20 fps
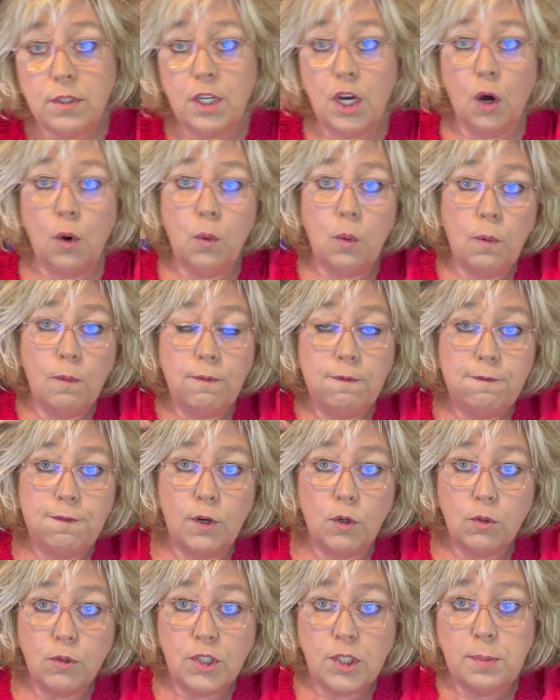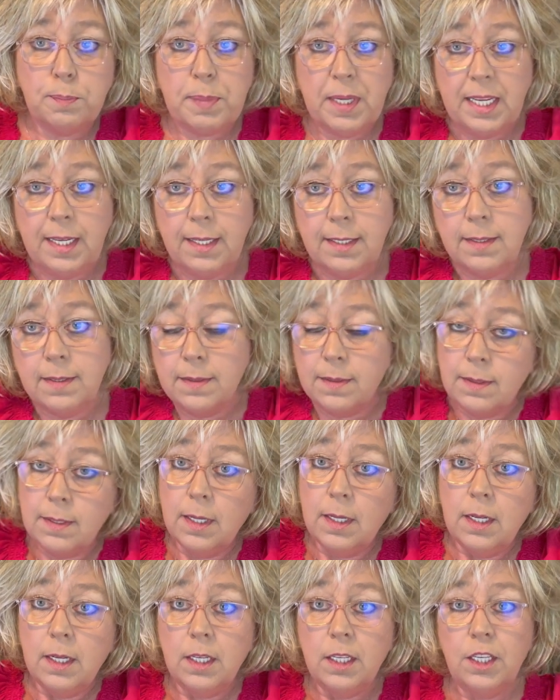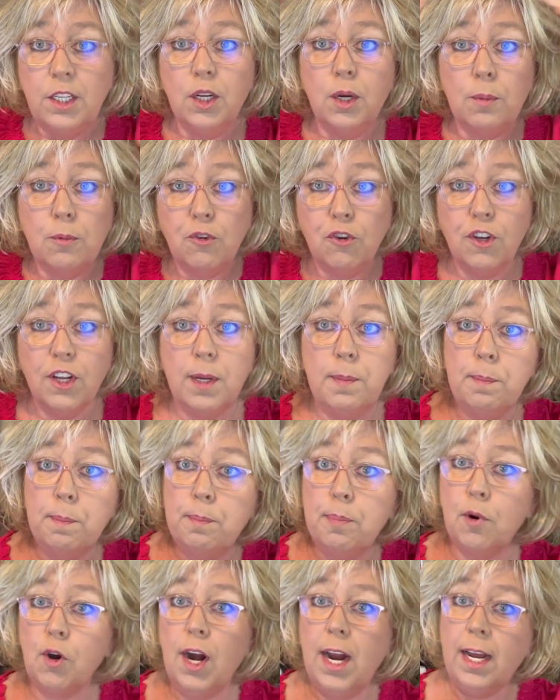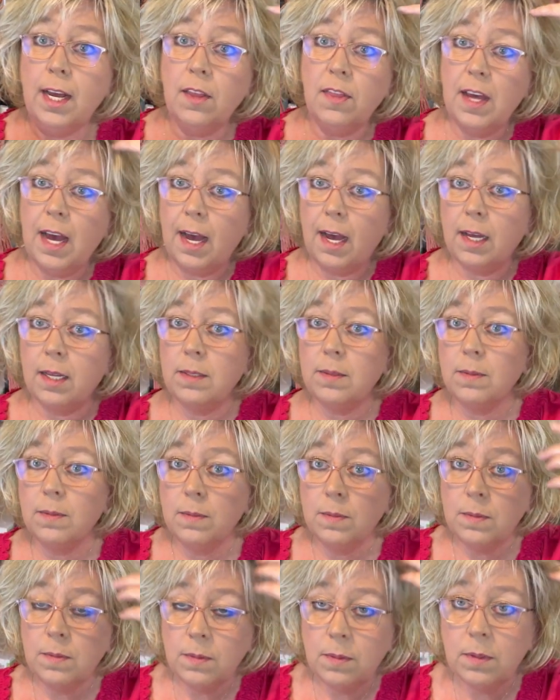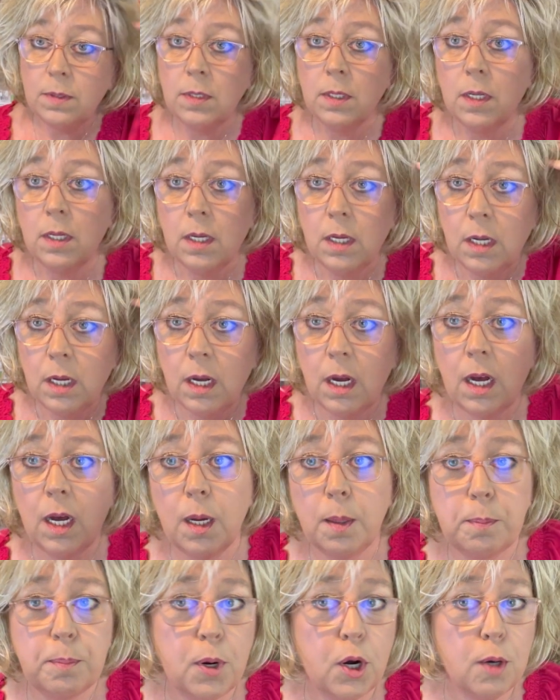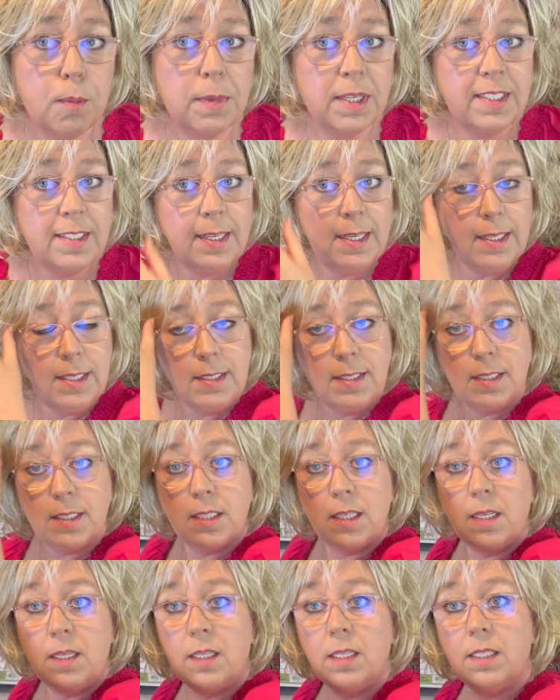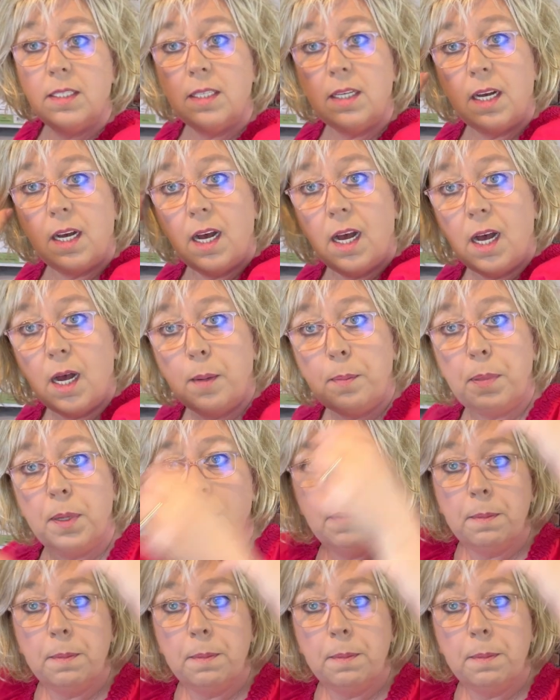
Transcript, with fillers: go full speed and, you know, really break that uh, permatease up.